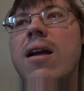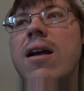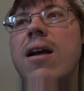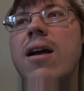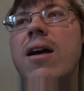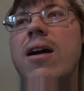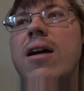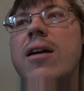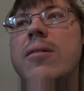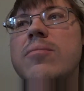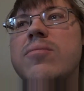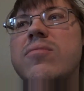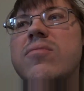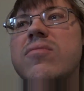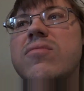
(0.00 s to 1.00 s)

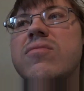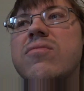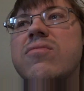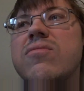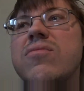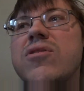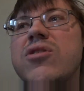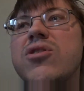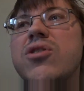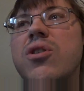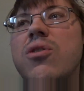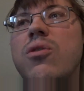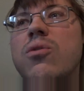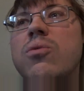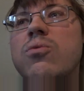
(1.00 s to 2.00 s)
Um,
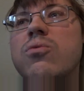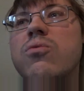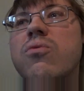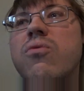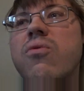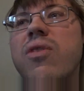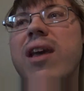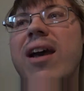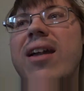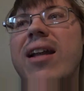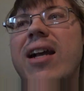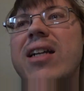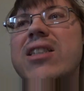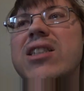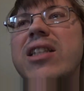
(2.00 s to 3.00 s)
so that
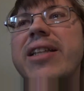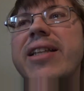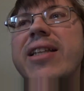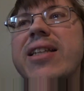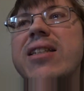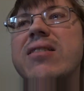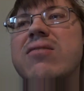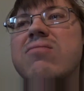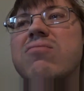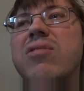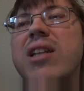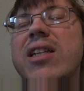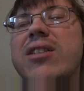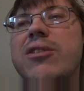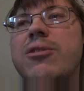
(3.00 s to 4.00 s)
actually
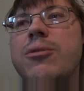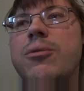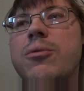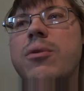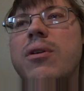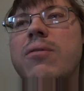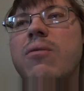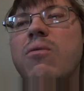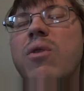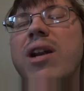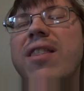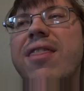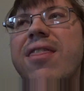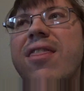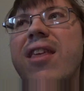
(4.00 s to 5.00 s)
led to what
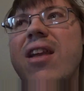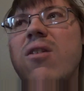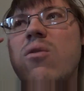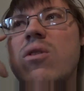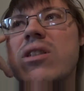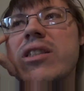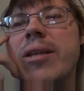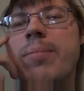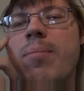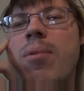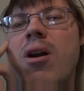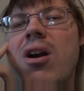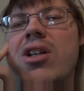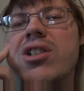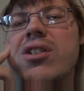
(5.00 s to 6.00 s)
I think was a
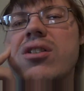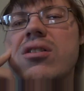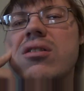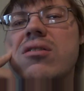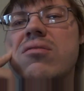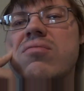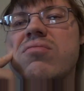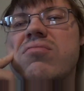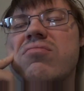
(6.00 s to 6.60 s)
partial